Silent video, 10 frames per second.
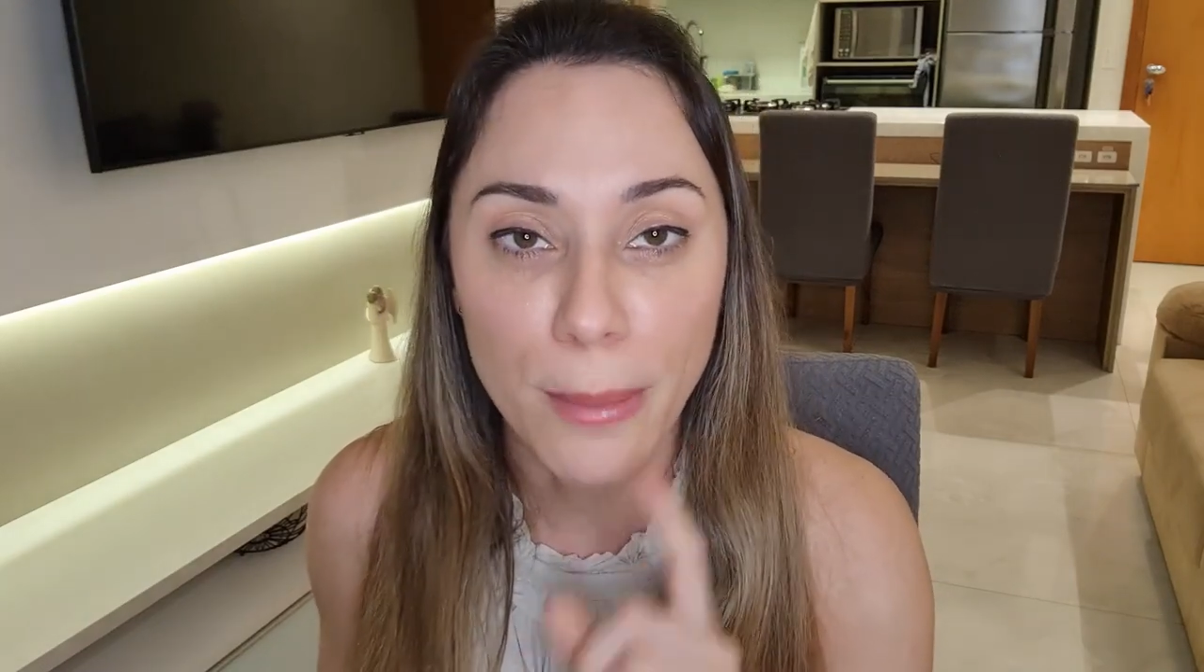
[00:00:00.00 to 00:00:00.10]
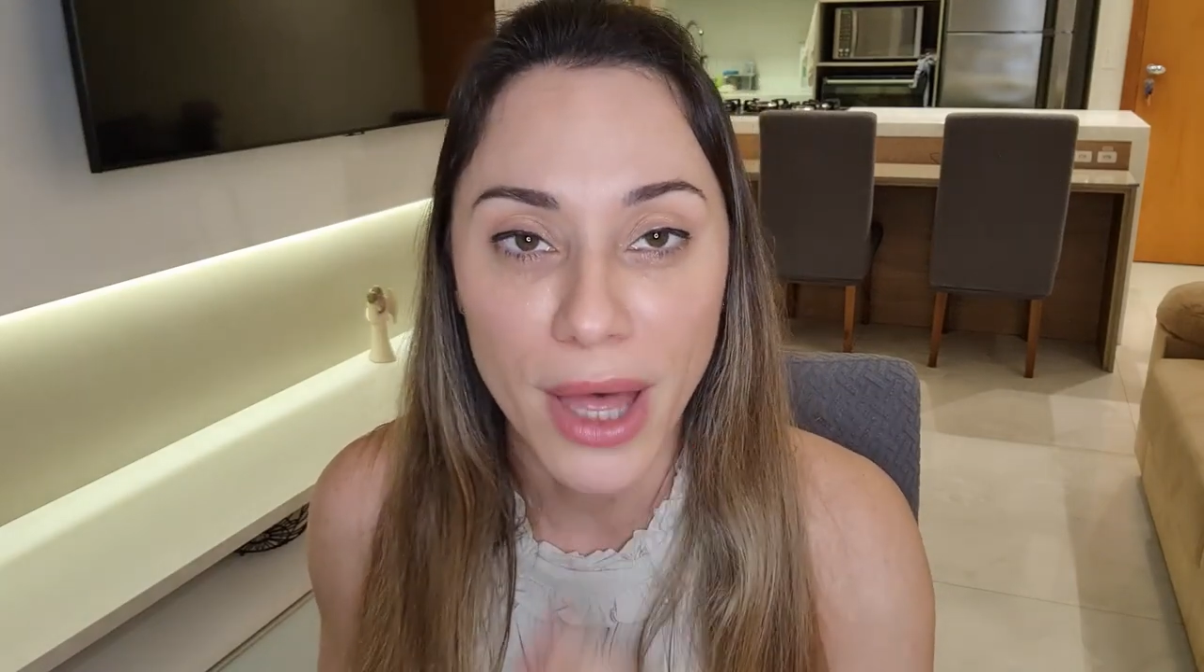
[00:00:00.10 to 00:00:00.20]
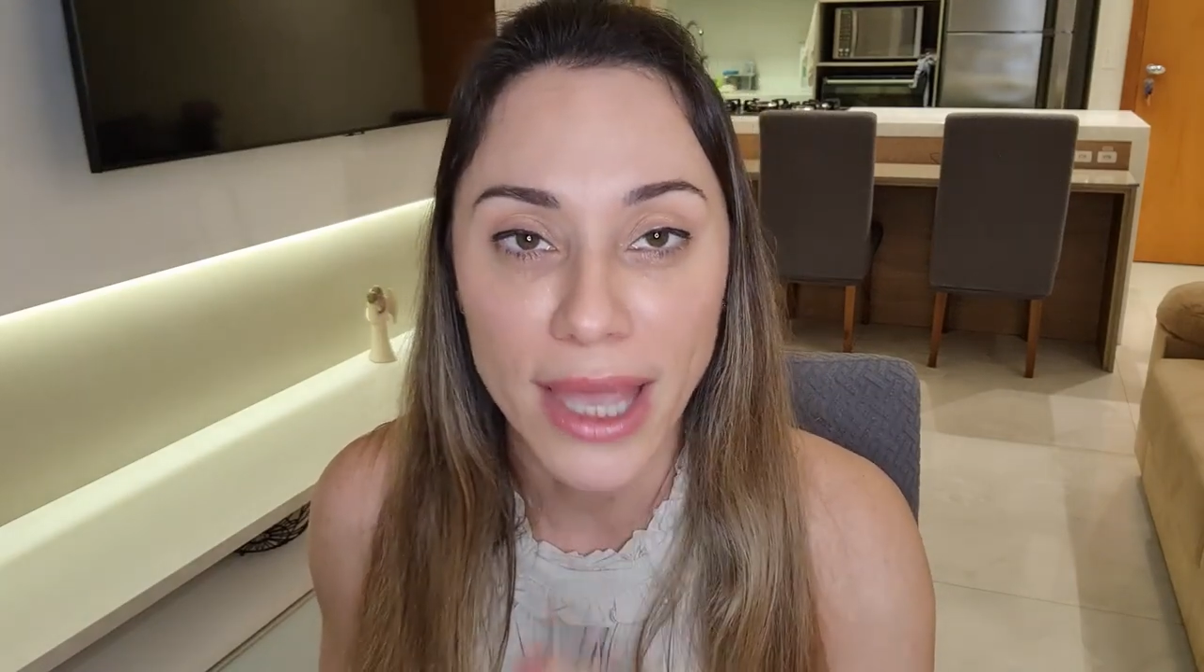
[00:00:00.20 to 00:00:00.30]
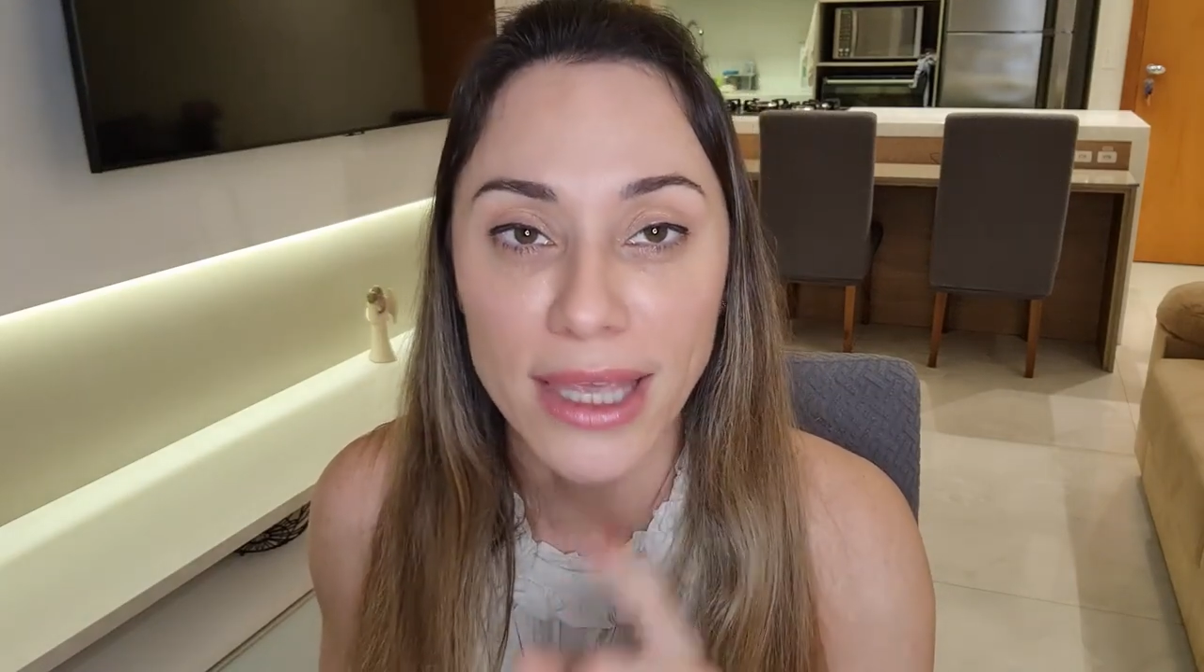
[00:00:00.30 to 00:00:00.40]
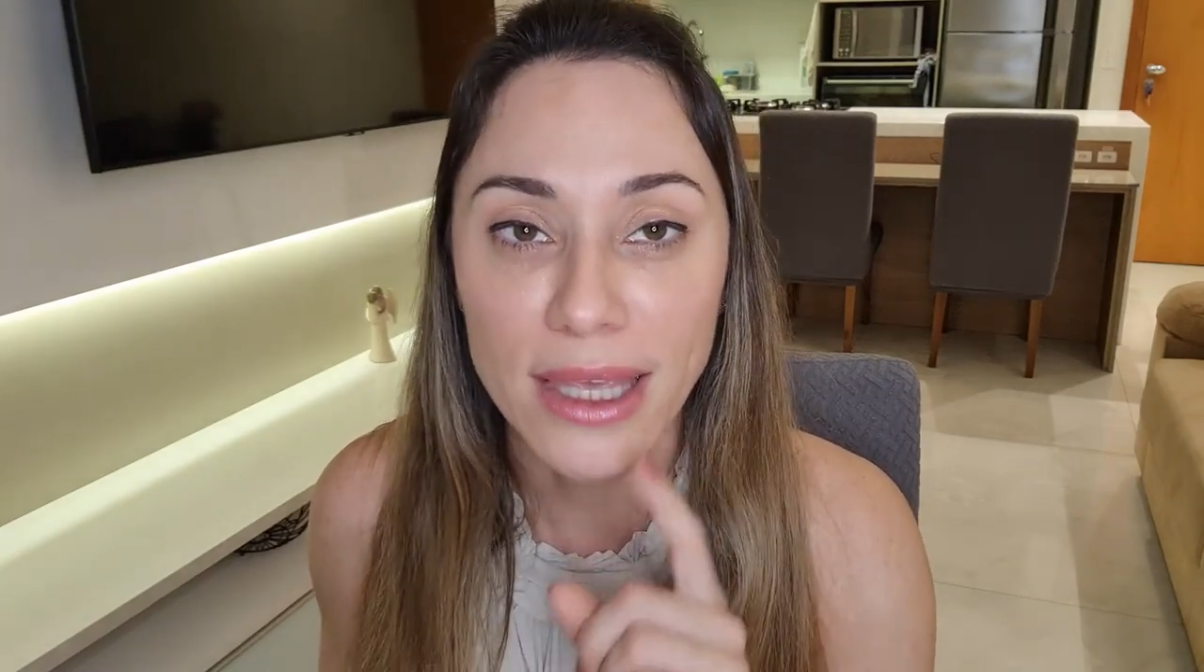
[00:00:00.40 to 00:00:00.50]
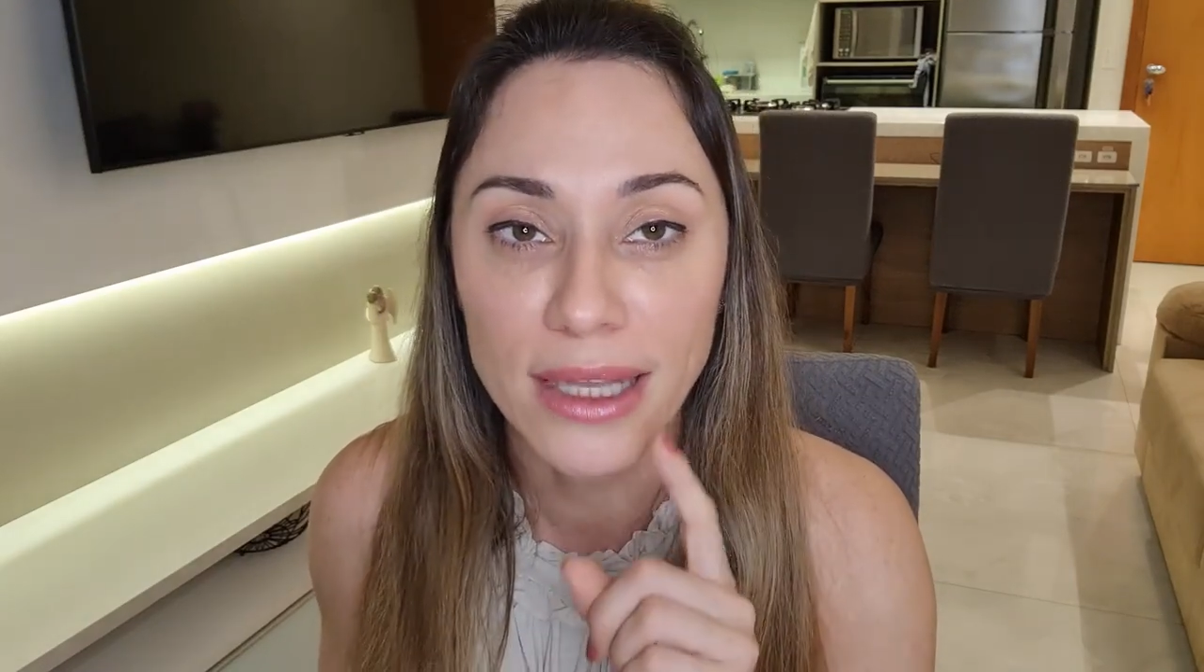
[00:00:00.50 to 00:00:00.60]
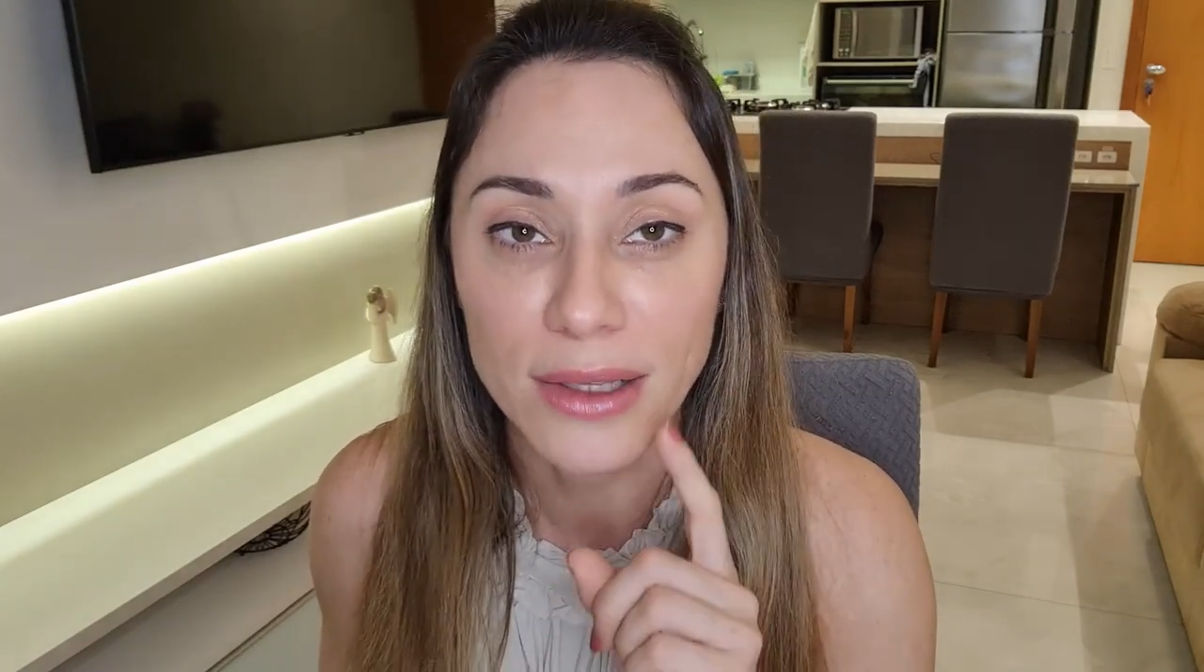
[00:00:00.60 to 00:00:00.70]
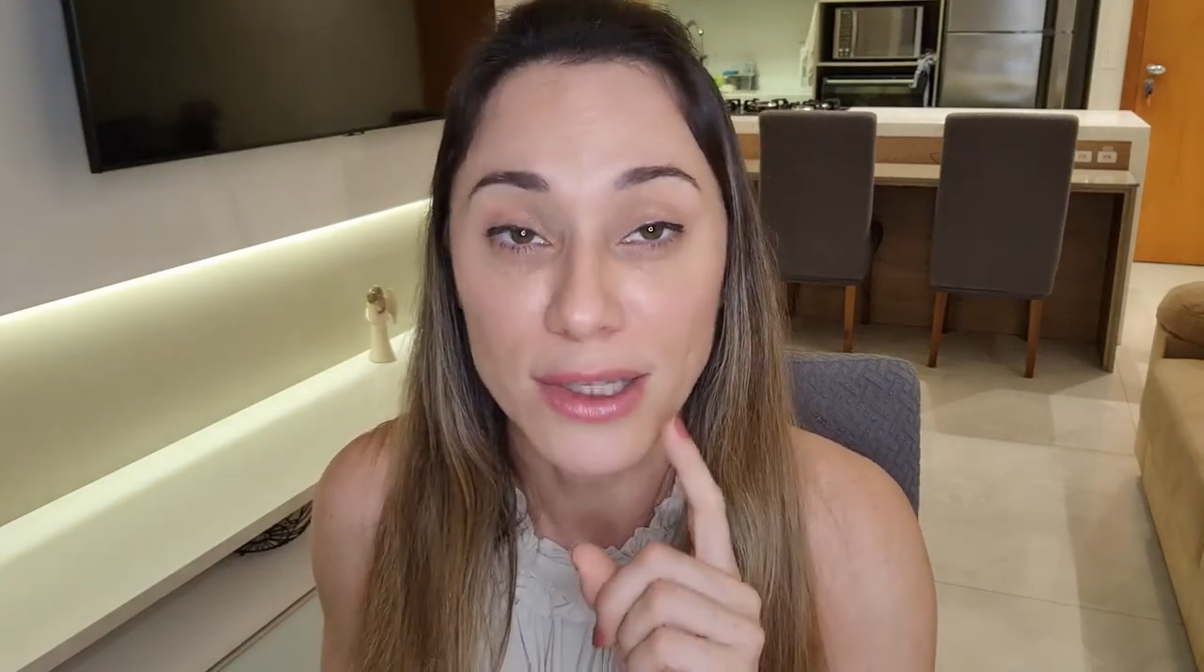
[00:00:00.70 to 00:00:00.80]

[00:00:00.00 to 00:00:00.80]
are buying